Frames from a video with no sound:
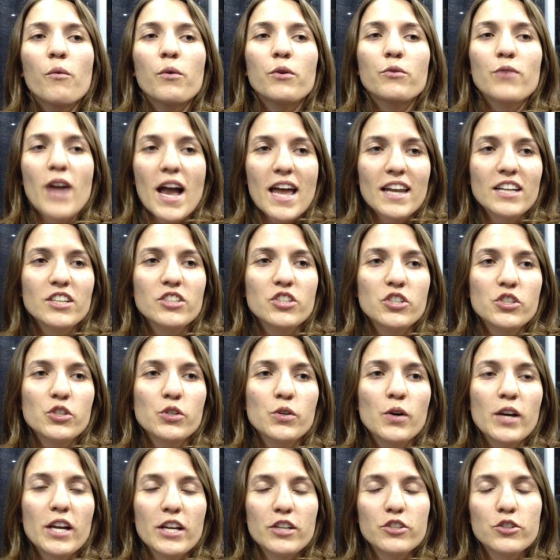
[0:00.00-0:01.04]
we ran
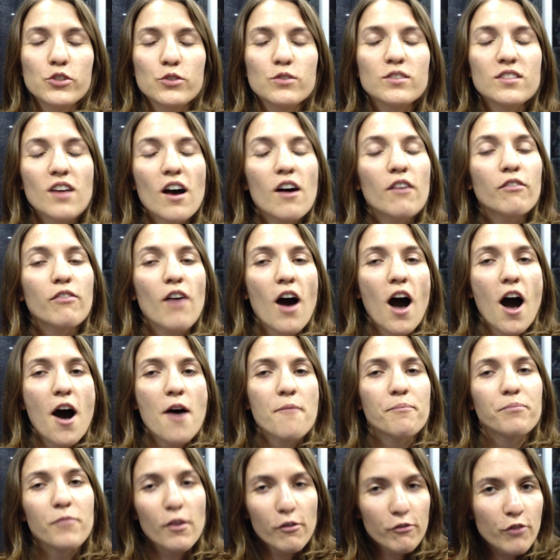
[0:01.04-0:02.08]
into issues of
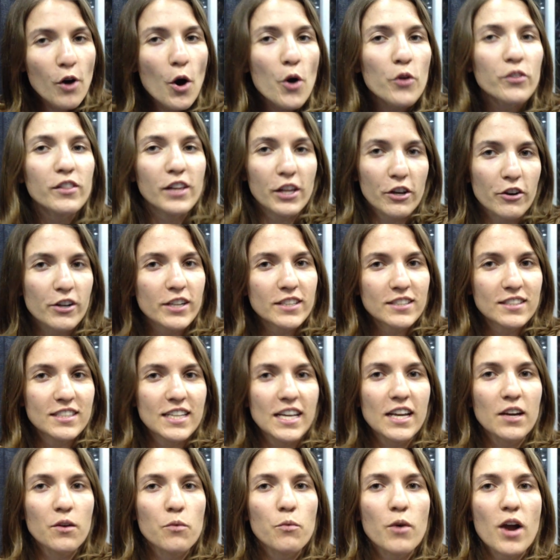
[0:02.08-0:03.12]
phone
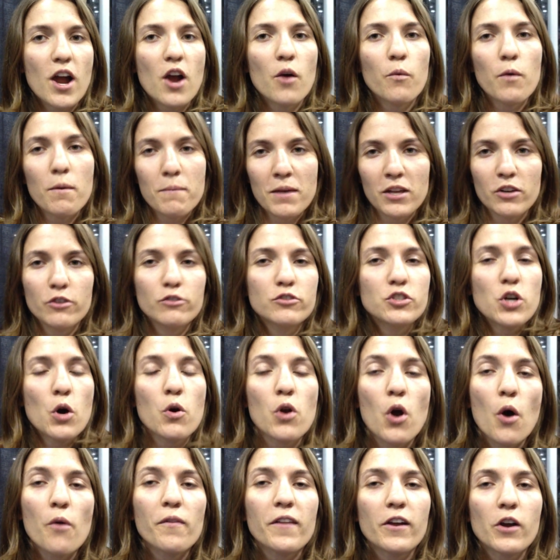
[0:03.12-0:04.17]
literacy, where women who
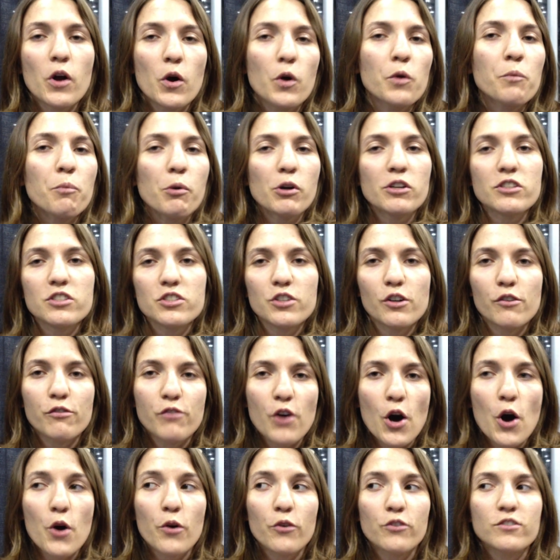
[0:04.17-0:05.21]
don't own their own personal
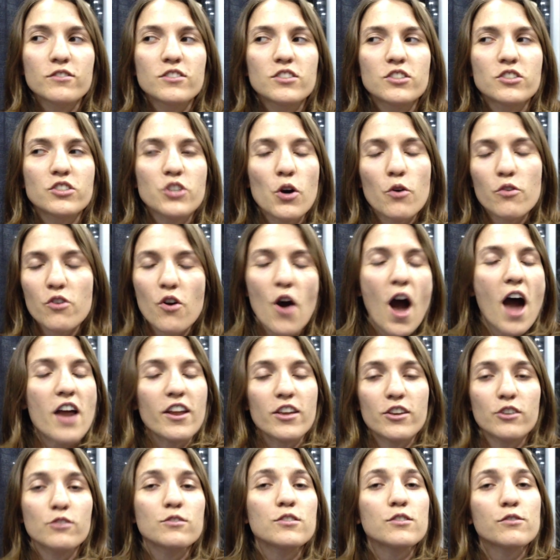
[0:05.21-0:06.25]
phone don't know how
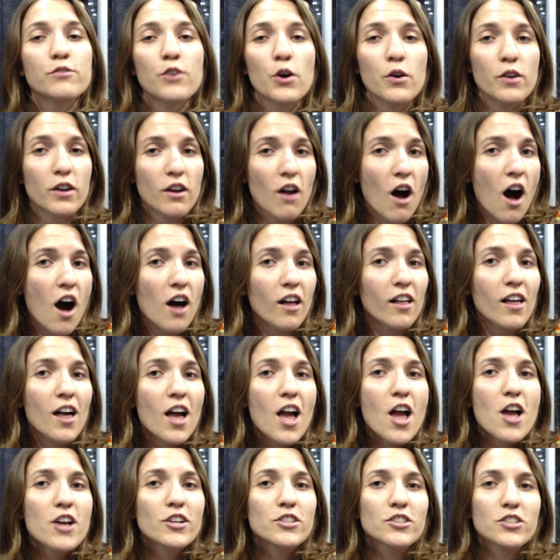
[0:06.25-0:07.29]
to use a phone at all.
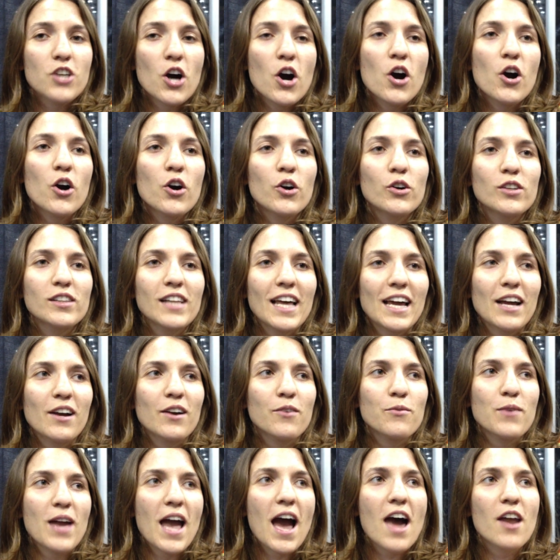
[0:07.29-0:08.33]
So, like,
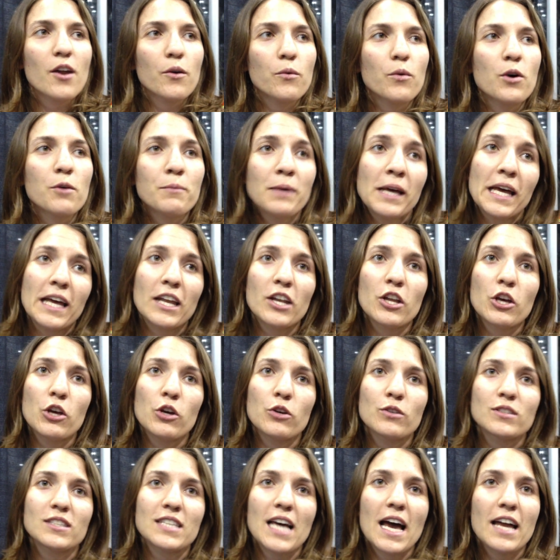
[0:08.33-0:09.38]
we had a woman
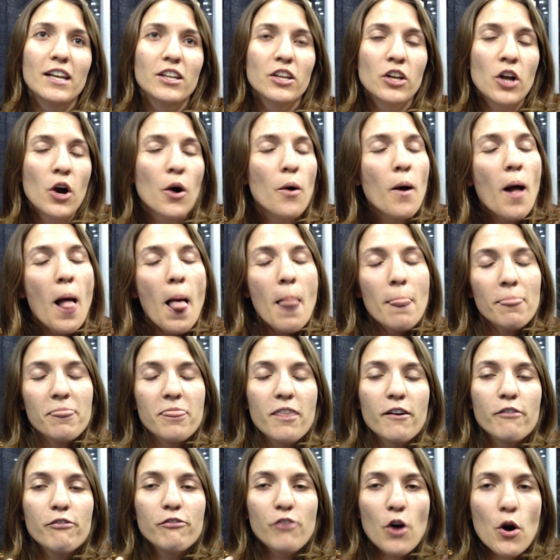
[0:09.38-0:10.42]
who said, you know,
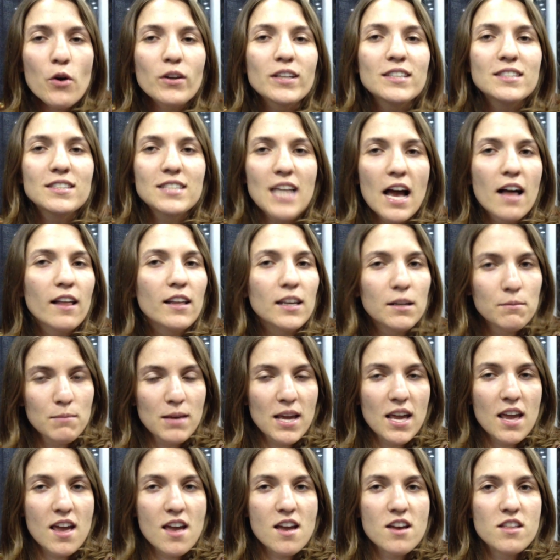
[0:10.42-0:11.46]
the phone is telling
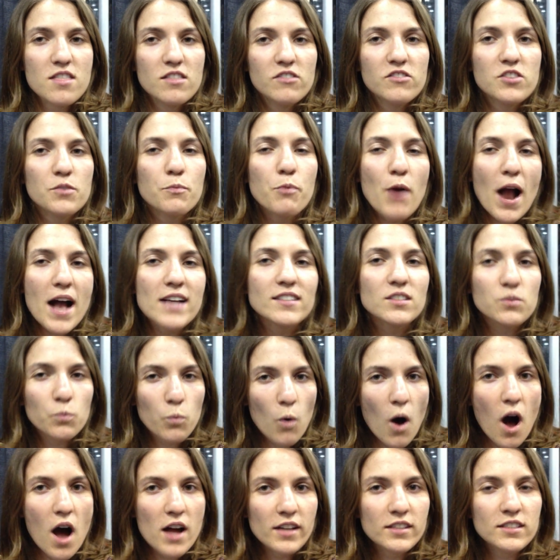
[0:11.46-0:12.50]
me to press
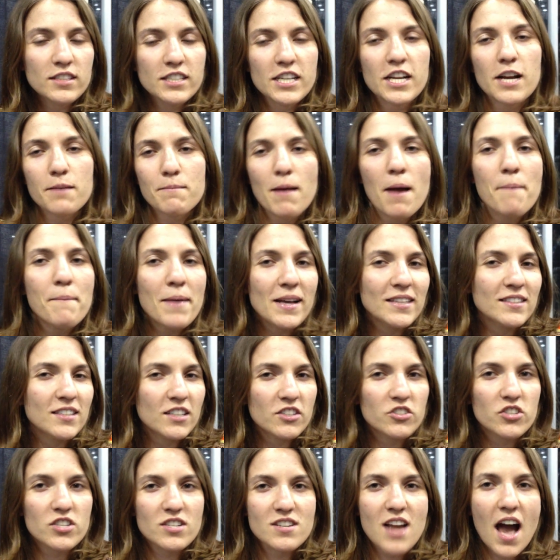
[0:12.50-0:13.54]
1 to hear my
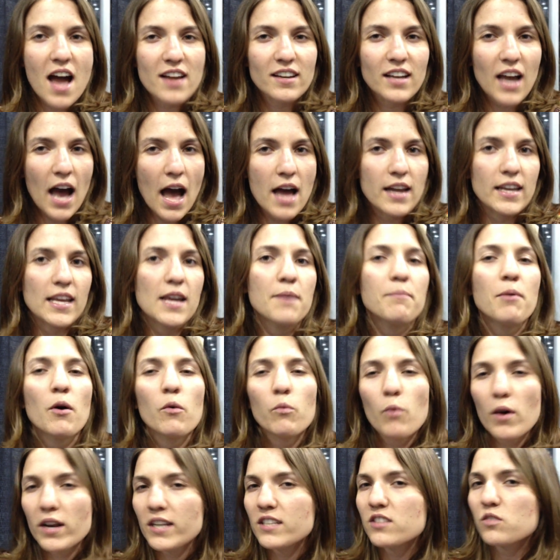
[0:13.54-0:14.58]
message in Nankani,
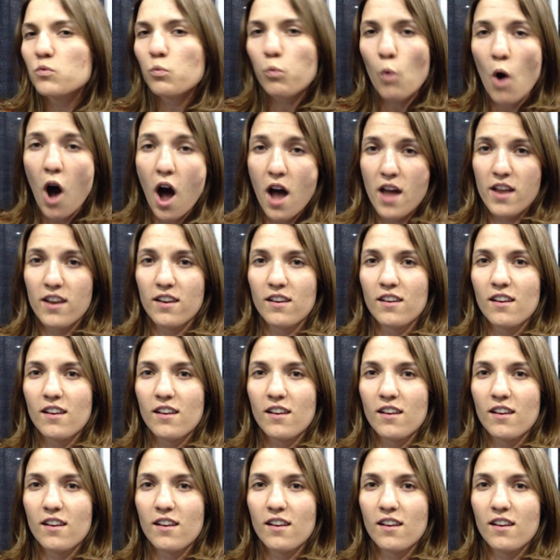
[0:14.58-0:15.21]
but what is 1?